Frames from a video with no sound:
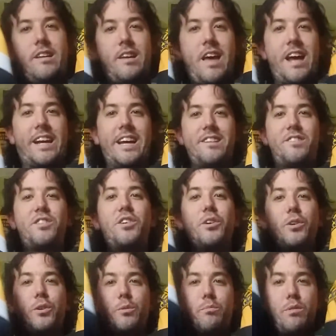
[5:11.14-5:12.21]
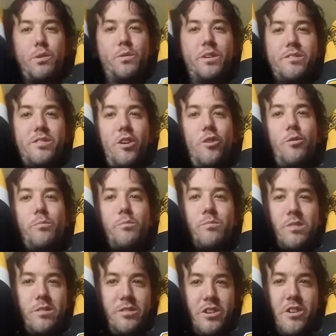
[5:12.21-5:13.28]
I got two Bruins home
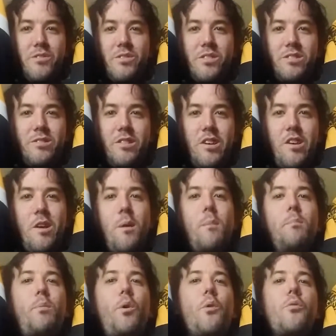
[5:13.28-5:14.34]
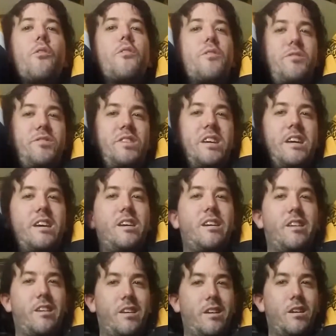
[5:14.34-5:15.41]
jerseys, both of the C,
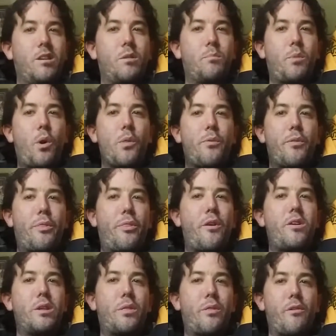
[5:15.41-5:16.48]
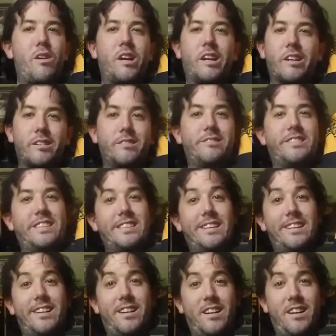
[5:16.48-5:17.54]
both of 33.
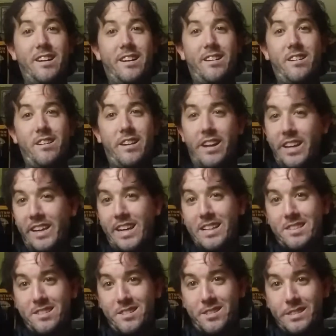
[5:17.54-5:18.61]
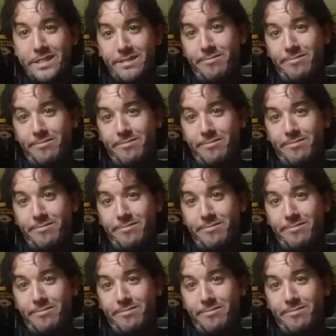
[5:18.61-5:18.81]
Any guesses?